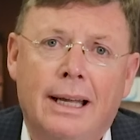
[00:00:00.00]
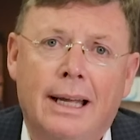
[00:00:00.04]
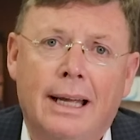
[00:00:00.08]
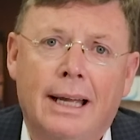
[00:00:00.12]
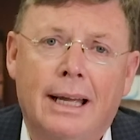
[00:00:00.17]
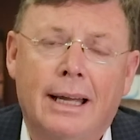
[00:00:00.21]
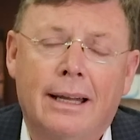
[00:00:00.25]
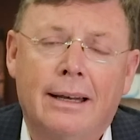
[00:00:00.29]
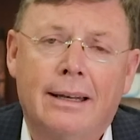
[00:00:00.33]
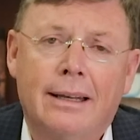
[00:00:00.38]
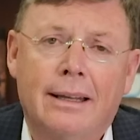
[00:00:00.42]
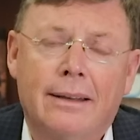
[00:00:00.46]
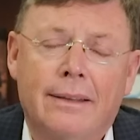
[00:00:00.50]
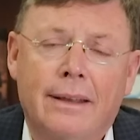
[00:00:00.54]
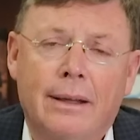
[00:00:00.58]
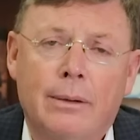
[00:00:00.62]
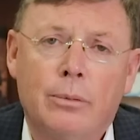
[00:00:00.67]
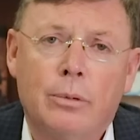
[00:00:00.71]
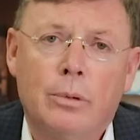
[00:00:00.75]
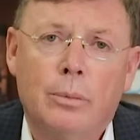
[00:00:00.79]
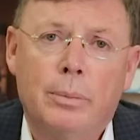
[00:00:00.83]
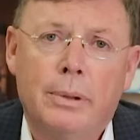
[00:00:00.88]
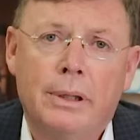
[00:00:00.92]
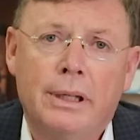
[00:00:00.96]
and they
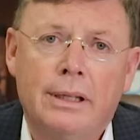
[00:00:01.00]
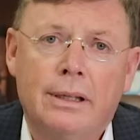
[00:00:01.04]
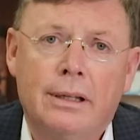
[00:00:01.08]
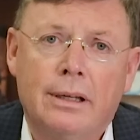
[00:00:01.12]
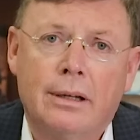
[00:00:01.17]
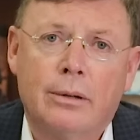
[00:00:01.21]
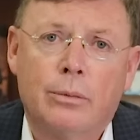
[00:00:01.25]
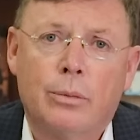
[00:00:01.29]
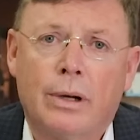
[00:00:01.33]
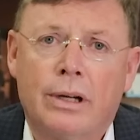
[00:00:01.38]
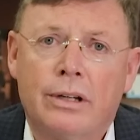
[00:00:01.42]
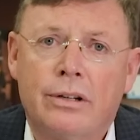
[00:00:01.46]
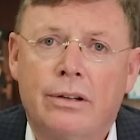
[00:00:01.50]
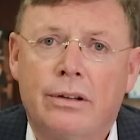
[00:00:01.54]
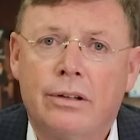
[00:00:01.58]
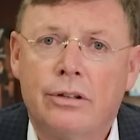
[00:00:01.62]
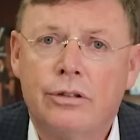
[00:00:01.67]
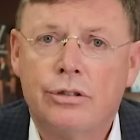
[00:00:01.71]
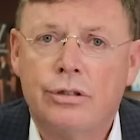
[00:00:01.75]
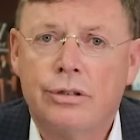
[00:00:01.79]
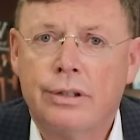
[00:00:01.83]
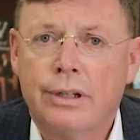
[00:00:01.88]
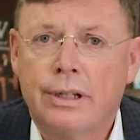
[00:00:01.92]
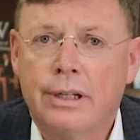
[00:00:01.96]
will be read to
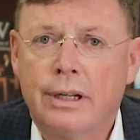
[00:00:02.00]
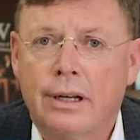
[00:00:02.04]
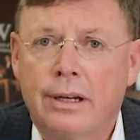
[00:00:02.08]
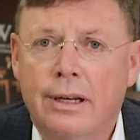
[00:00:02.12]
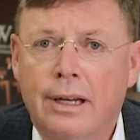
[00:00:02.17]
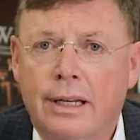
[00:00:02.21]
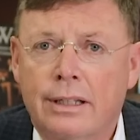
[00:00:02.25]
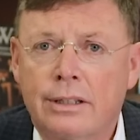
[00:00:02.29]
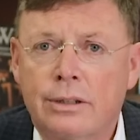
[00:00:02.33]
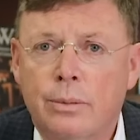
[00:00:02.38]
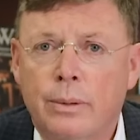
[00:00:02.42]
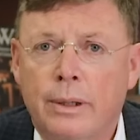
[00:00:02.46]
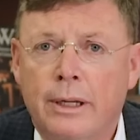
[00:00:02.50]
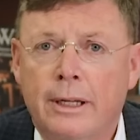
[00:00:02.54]
the jury next